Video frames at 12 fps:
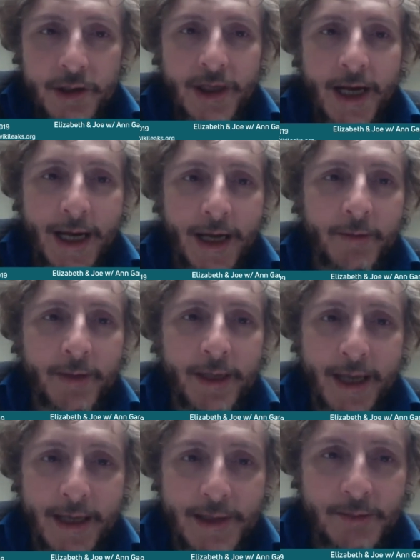how he
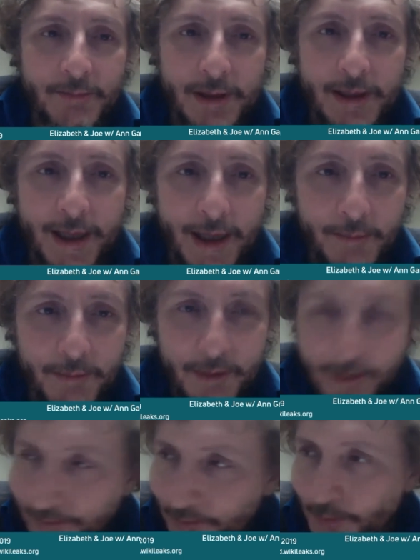hasn't been able
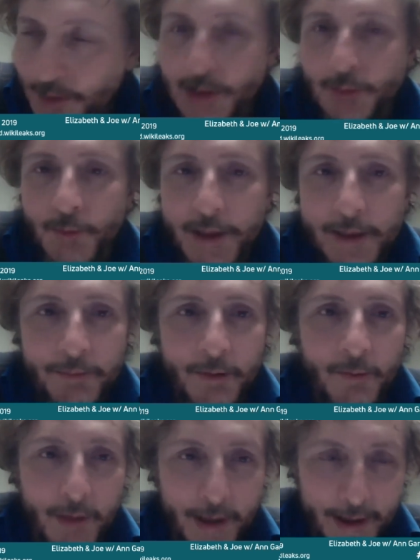to sweep
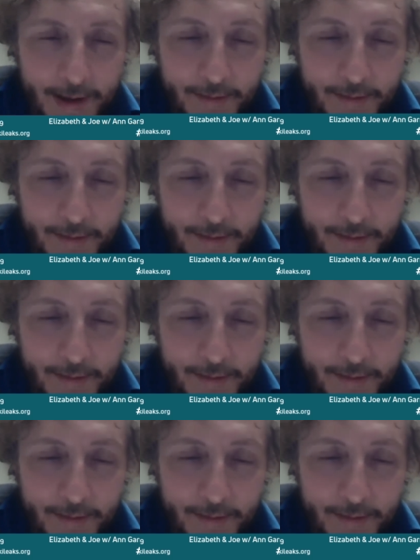away